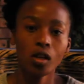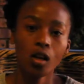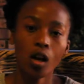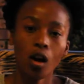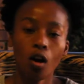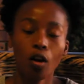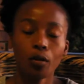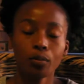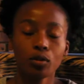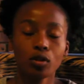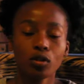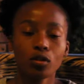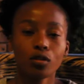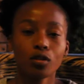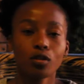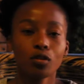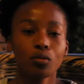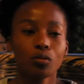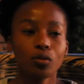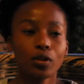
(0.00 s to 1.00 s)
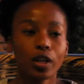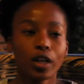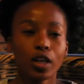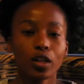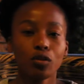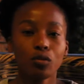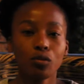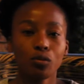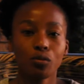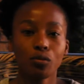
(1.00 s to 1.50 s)
options, where
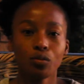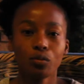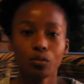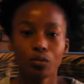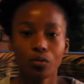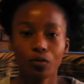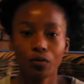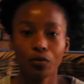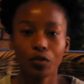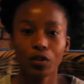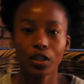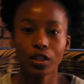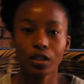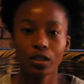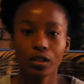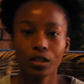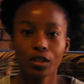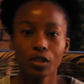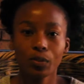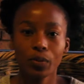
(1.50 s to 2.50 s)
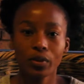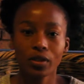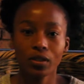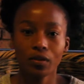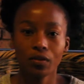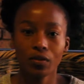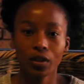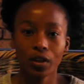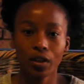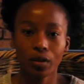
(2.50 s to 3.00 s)
you fix a
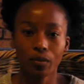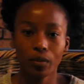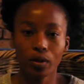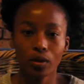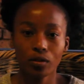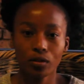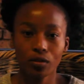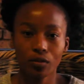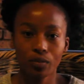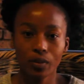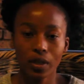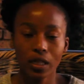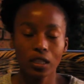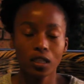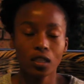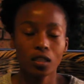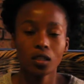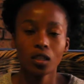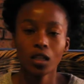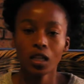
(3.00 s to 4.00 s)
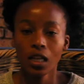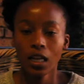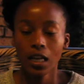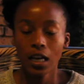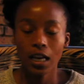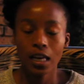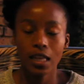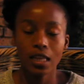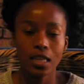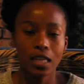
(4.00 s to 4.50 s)
specific amount of money
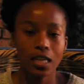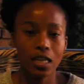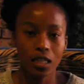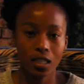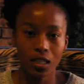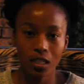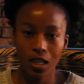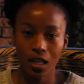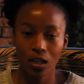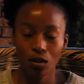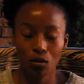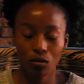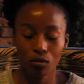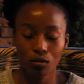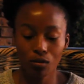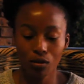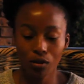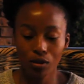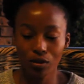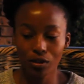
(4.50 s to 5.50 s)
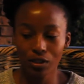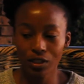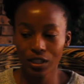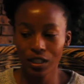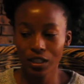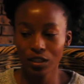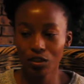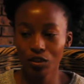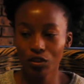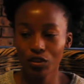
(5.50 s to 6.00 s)
and then that also earns
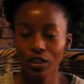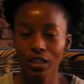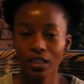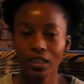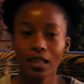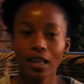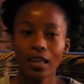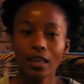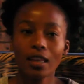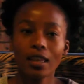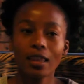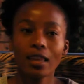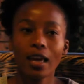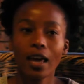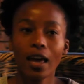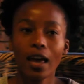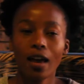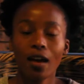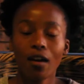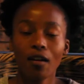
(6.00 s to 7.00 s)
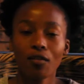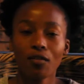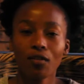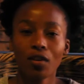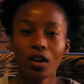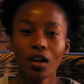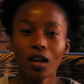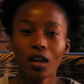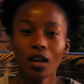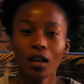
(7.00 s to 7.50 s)
interest. And then they have
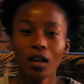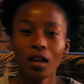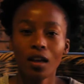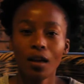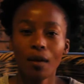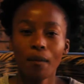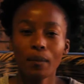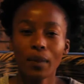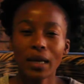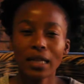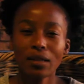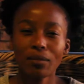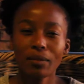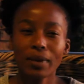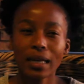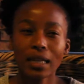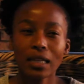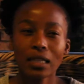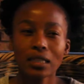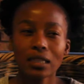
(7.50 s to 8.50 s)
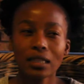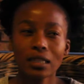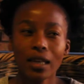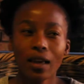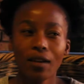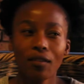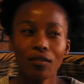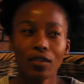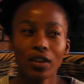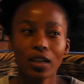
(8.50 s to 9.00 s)
money market
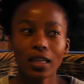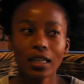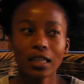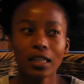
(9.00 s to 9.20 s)
saving.